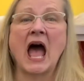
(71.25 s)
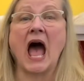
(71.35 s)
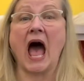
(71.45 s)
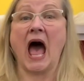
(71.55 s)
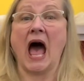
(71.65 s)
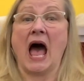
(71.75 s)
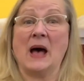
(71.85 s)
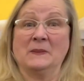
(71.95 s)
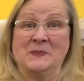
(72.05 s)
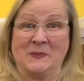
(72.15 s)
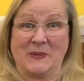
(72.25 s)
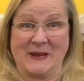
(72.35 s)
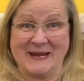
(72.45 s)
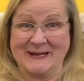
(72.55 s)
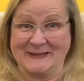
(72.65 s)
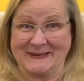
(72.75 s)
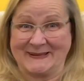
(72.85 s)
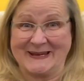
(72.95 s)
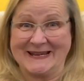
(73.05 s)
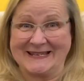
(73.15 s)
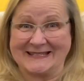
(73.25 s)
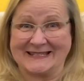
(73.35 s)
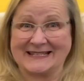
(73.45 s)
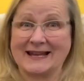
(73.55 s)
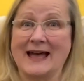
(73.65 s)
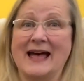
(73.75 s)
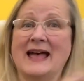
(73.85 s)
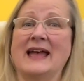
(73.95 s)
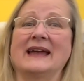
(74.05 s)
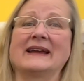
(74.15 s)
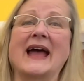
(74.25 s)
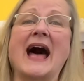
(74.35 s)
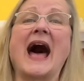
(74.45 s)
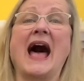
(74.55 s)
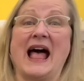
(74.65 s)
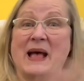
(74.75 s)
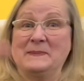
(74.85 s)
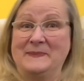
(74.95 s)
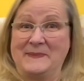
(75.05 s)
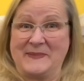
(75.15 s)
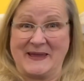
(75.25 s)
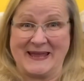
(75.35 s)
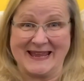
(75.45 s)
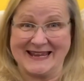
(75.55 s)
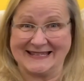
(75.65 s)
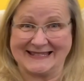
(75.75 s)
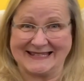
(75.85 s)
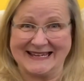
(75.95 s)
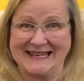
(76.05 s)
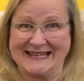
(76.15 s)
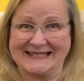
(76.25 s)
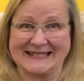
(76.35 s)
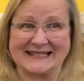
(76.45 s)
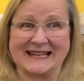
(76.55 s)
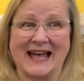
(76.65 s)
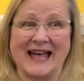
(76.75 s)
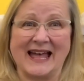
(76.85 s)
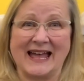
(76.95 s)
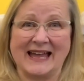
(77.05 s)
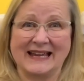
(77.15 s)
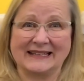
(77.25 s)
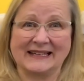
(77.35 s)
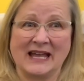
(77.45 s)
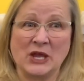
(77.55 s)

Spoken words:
A big sea star, a big sea star.